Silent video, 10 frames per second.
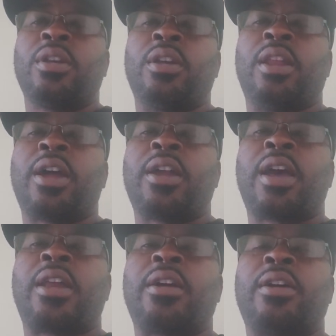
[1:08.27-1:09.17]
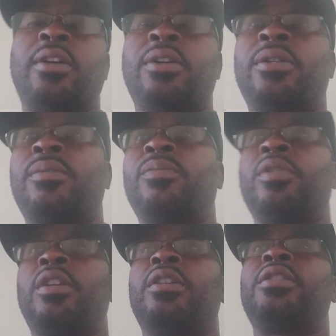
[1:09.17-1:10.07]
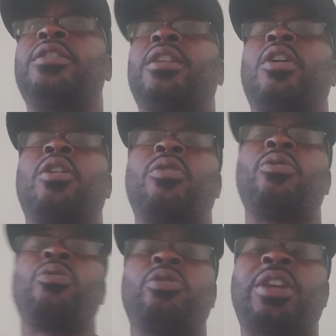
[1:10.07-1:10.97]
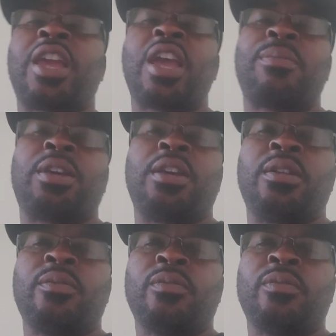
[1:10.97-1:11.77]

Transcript: and I got it's a whole cam kit.